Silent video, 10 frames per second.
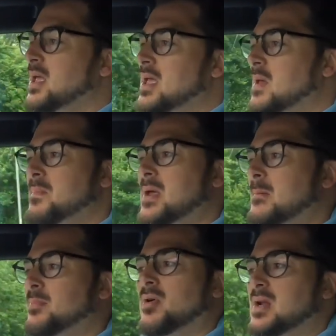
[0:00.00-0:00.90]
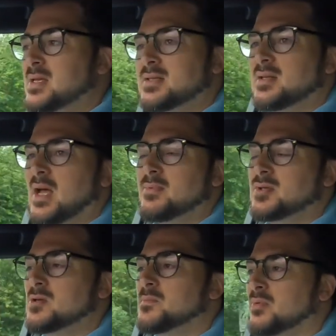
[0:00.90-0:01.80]
it'd be a breeze,
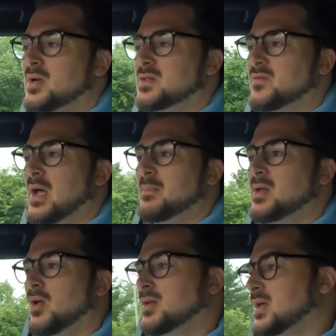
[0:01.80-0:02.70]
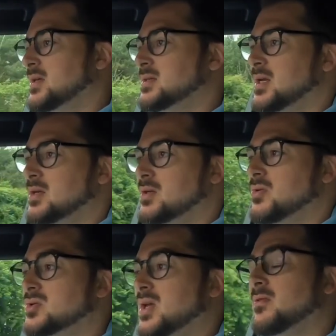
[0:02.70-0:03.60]
absolute breeze, family holidays in a
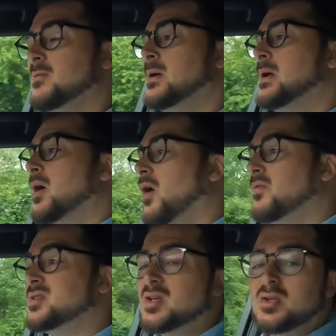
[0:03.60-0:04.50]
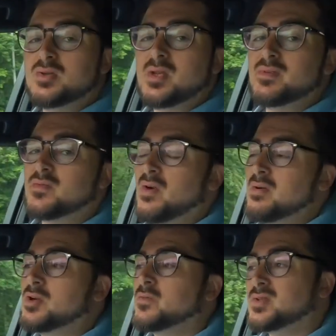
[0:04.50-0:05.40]
Q7. Obviously a Q7 is
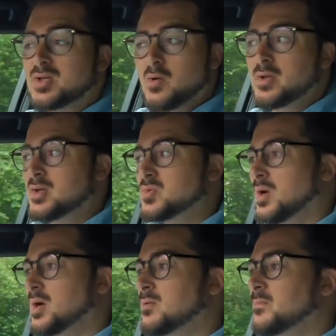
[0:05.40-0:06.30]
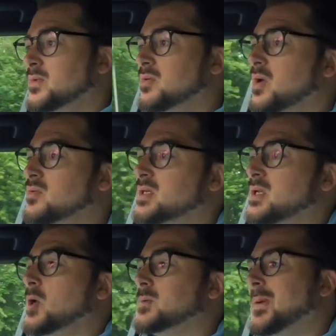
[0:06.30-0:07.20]
very good for towing as well. You'll notice
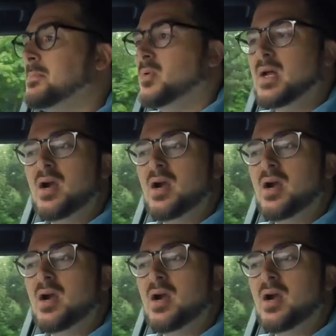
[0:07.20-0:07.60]
lots of people with